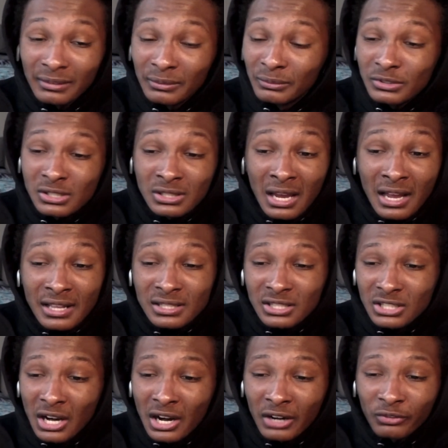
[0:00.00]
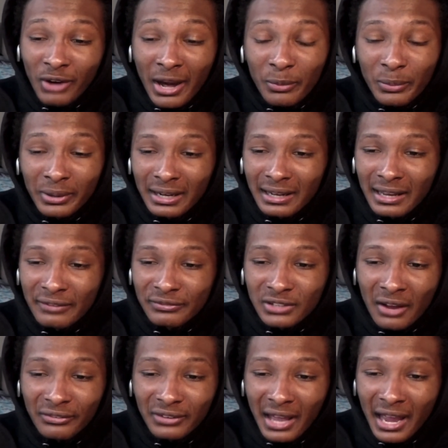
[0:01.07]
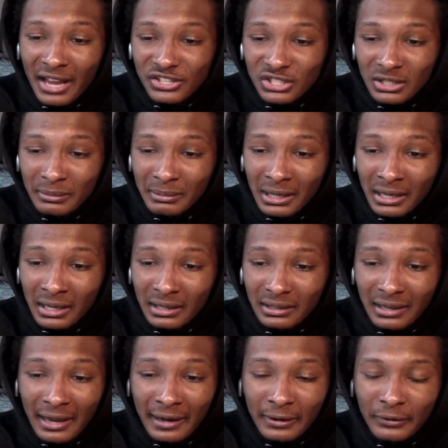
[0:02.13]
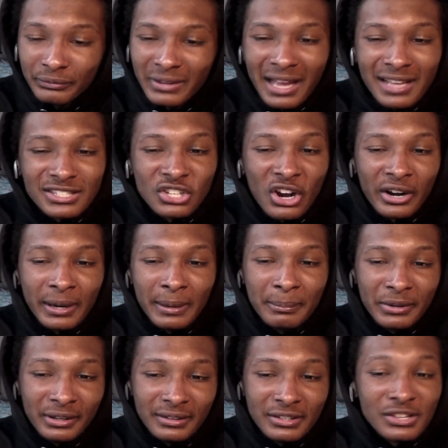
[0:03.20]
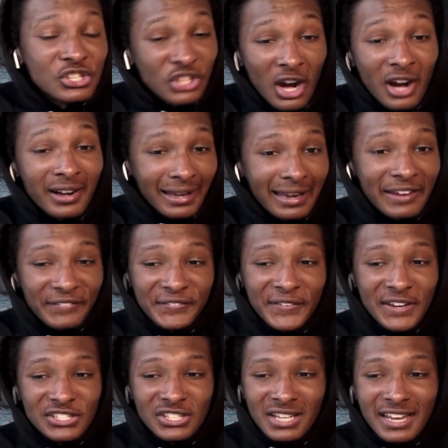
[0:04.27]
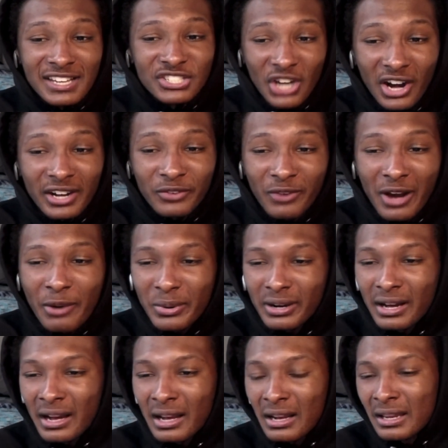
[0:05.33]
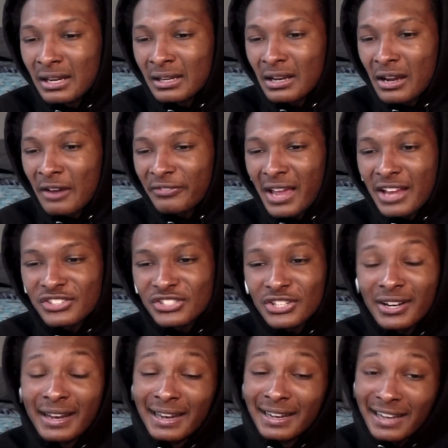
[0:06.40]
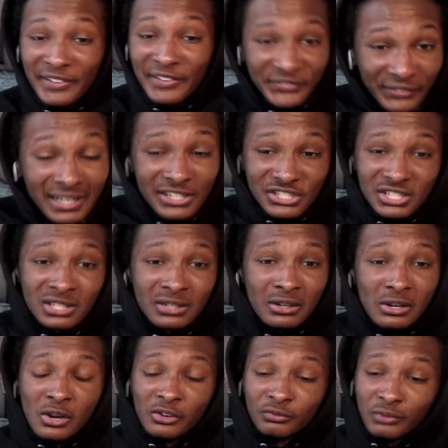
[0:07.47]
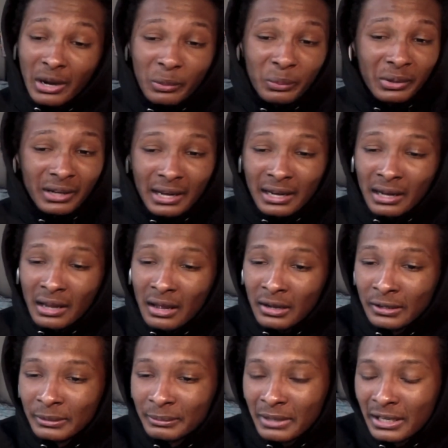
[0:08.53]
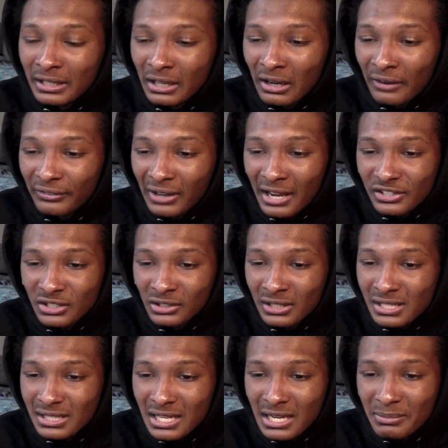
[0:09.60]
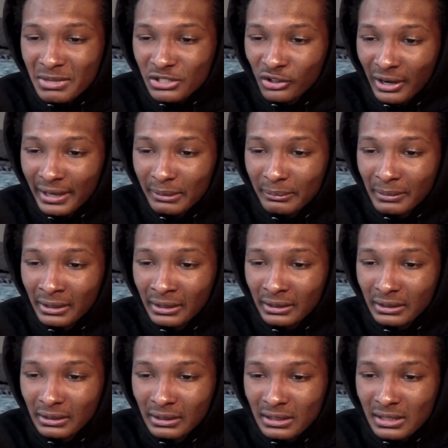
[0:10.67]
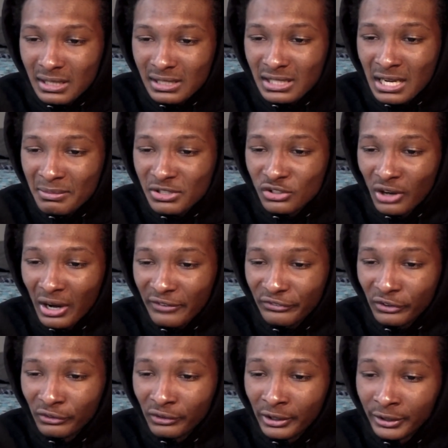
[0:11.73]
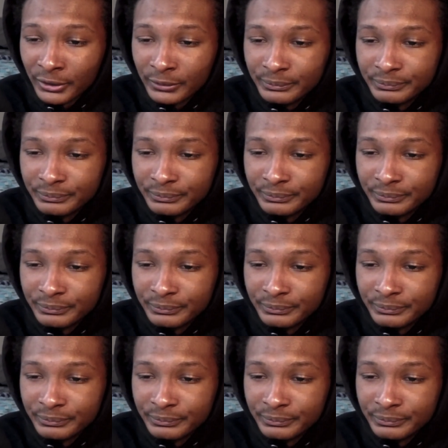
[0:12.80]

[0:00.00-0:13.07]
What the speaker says: Suns starting right where they left off last year, man. Like, not starting, but starting and finishing. They started right where they ended off last year, and they finishing right where they ended off last year. This team is great, man. This team is great for real.